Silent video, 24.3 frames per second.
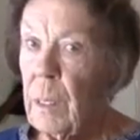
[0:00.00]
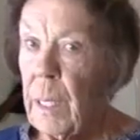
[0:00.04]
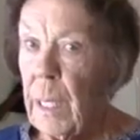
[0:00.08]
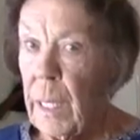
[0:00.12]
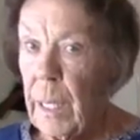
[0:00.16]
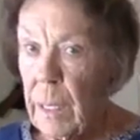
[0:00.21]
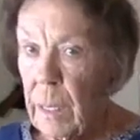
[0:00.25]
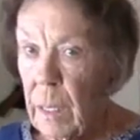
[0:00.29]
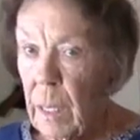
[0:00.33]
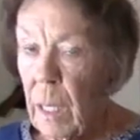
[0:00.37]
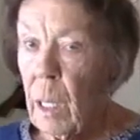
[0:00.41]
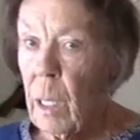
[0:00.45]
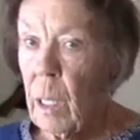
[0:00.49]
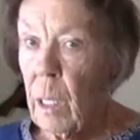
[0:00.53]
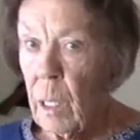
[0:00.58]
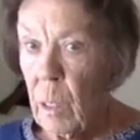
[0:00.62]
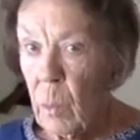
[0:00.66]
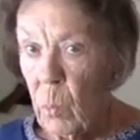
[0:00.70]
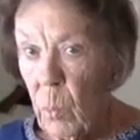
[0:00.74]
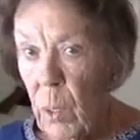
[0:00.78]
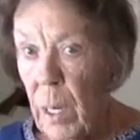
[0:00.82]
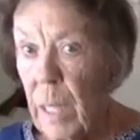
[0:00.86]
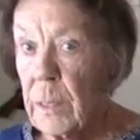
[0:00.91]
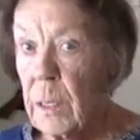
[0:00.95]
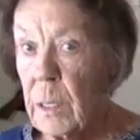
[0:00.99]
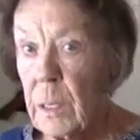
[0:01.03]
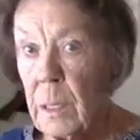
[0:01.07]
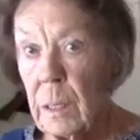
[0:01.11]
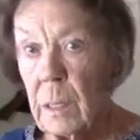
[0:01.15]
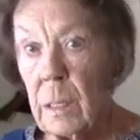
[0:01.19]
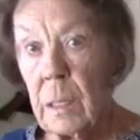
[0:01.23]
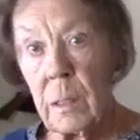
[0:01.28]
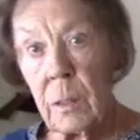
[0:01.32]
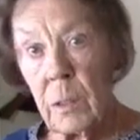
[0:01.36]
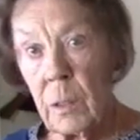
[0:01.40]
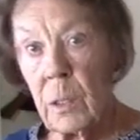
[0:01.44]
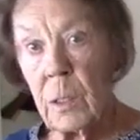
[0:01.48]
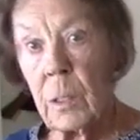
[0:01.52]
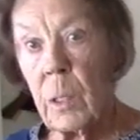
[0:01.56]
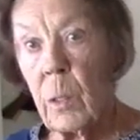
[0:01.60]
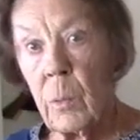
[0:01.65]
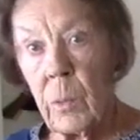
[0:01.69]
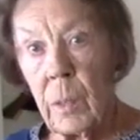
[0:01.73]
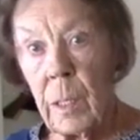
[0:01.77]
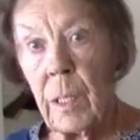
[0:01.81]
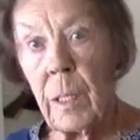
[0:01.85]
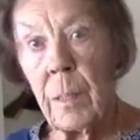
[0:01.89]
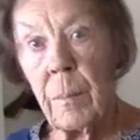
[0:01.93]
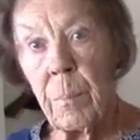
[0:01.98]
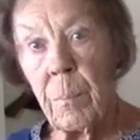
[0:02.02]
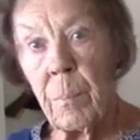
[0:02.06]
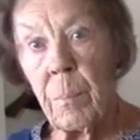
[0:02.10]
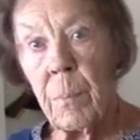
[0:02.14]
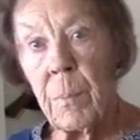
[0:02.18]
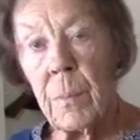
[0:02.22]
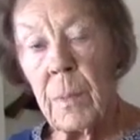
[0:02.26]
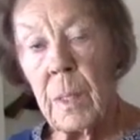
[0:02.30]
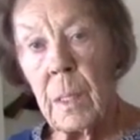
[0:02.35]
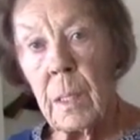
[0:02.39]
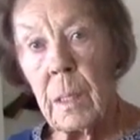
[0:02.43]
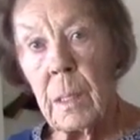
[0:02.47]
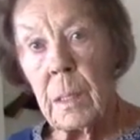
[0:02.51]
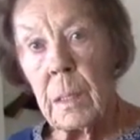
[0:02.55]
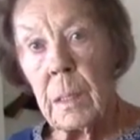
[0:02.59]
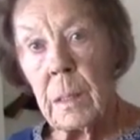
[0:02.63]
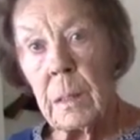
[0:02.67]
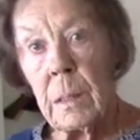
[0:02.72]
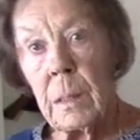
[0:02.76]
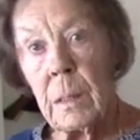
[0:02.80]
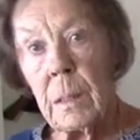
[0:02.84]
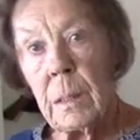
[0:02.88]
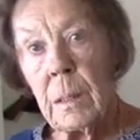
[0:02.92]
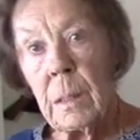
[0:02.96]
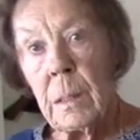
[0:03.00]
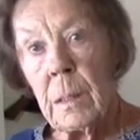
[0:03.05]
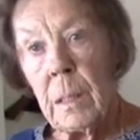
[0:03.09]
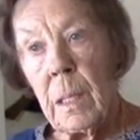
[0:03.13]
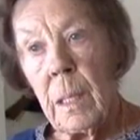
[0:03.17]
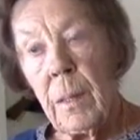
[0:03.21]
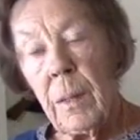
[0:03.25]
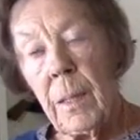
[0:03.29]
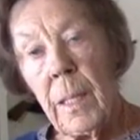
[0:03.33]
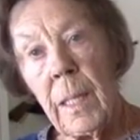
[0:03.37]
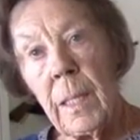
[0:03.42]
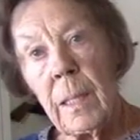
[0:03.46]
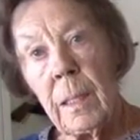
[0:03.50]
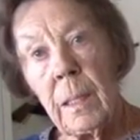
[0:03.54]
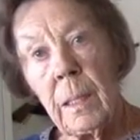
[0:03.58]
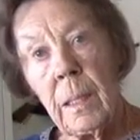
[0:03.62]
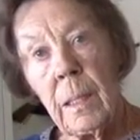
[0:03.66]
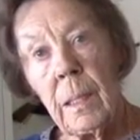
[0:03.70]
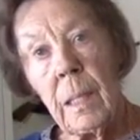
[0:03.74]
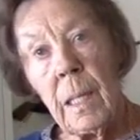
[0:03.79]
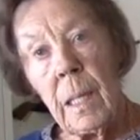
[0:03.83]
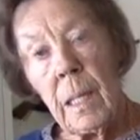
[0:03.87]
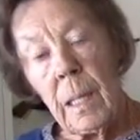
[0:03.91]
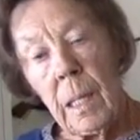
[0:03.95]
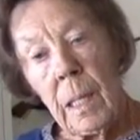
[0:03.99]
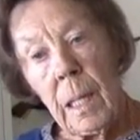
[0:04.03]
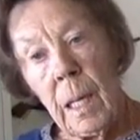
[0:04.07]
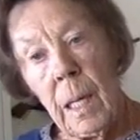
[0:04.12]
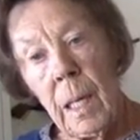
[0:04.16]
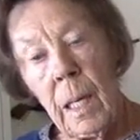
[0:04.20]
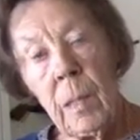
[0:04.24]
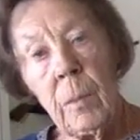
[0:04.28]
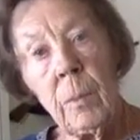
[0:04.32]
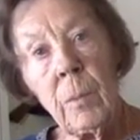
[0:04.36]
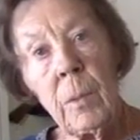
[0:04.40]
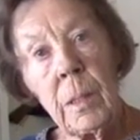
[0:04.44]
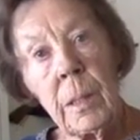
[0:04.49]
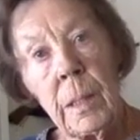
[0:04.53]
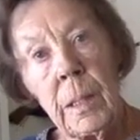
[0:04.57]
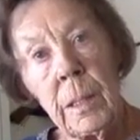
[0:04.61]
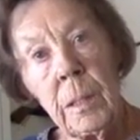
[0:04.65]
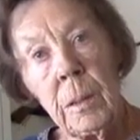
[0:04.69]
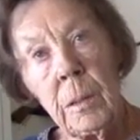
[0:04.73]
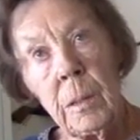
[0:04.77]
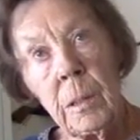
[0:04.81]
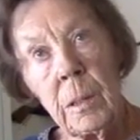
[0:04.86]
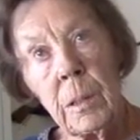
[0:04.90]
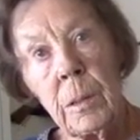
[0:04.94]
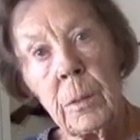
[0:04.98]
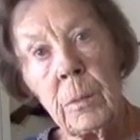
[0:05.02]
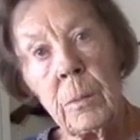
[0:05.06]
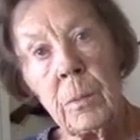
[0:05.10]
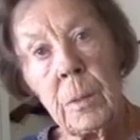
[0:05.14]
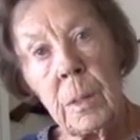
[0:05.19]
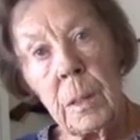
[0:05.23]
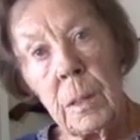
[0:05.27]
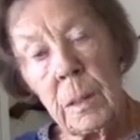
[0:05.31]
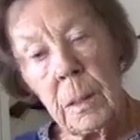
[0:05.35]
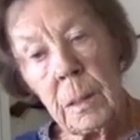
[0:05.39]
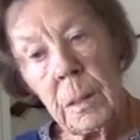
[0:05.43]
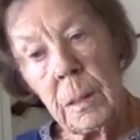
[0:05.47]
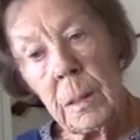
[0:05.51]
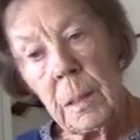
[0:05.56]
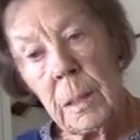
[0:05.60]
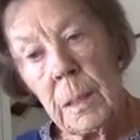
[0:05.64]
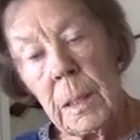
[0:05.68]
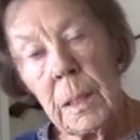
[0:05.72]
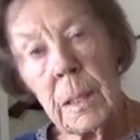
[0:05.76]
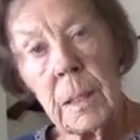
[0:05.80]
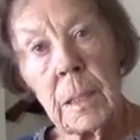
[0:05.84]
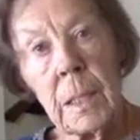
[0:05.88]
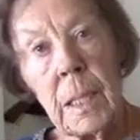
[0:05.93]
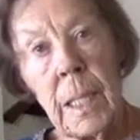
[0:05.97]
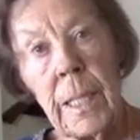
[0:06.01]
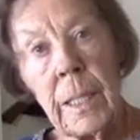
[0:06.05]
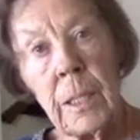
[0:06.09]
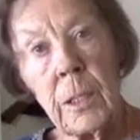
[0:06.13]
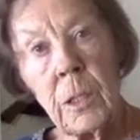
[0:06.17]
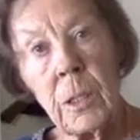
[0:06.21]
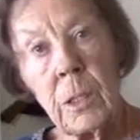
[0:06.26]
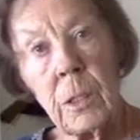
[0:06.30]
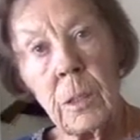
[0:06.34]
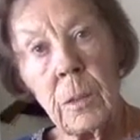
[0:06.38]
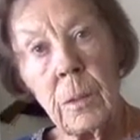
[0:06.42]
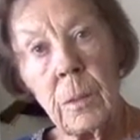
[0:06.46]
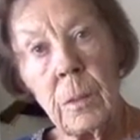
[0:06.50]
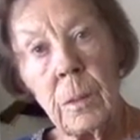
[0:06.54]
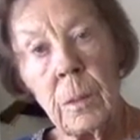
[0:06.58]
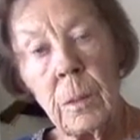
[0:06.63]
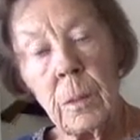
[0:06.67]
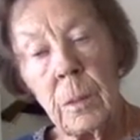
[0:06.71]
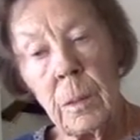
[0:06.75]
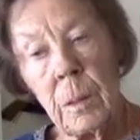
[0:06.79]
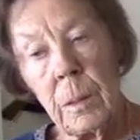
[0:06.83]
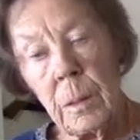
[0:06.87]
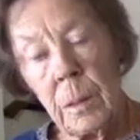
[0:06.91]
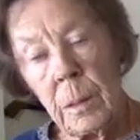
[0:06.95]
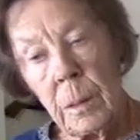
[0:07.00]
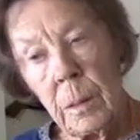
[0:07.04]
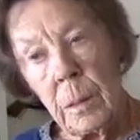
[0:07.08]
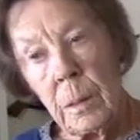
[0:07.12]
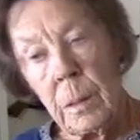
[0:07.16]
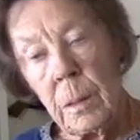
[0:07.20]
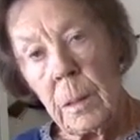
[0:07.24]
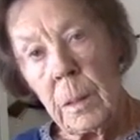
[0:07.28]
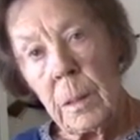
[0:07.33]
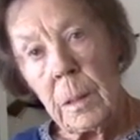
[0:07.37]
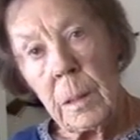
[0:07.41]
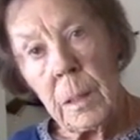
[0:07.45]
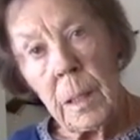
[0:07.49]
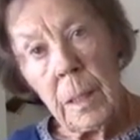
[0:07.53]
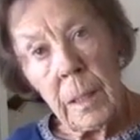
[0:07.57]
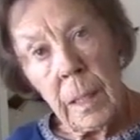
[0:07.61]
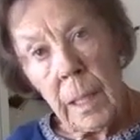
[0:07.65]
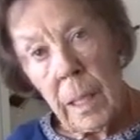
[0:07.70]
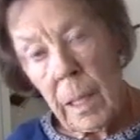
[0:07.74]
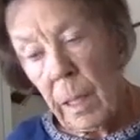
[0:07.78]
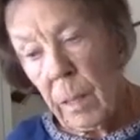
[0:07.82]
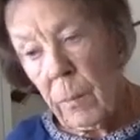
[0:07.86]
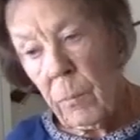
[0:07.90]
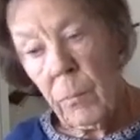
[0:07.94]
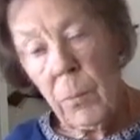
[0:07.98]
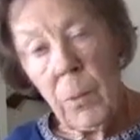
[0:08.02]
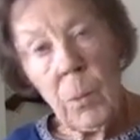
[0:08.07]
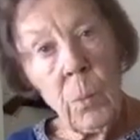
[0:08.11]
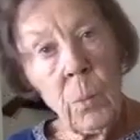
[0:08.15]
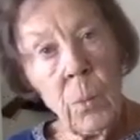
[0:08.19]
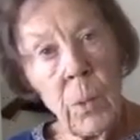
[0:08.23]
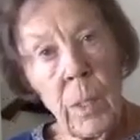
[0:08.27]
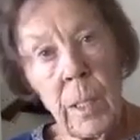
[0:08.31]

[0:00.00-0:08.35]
that are watching their sodium that I will include this lecture in every